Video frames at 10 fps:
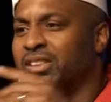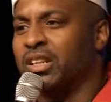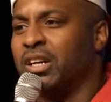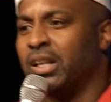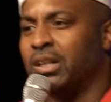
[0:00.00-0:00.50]
the
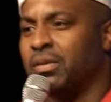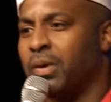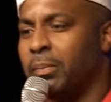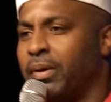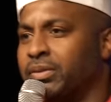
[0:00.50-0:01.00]
color of
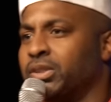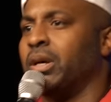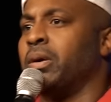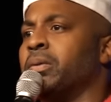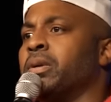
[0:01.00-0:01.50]
her
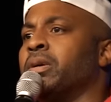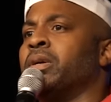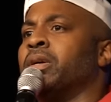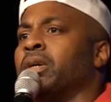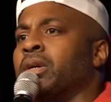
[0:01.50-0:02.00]
birthstone,
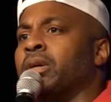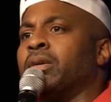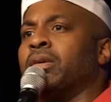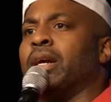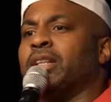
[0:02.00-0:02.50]

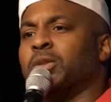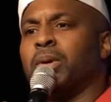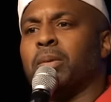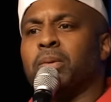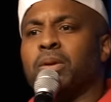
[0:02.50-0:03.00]
right? It's
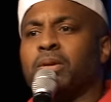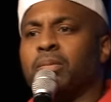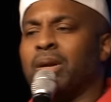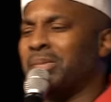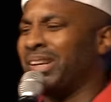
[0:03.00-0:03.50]
purple.
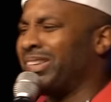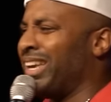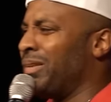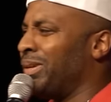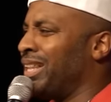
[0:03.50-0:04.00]
But I'm like,
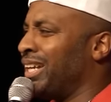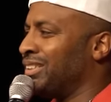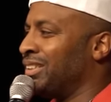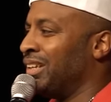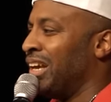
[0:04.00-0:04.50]
yeah, but
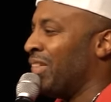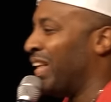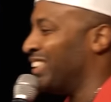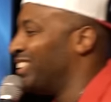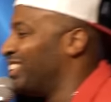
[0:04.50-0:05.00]
that's that's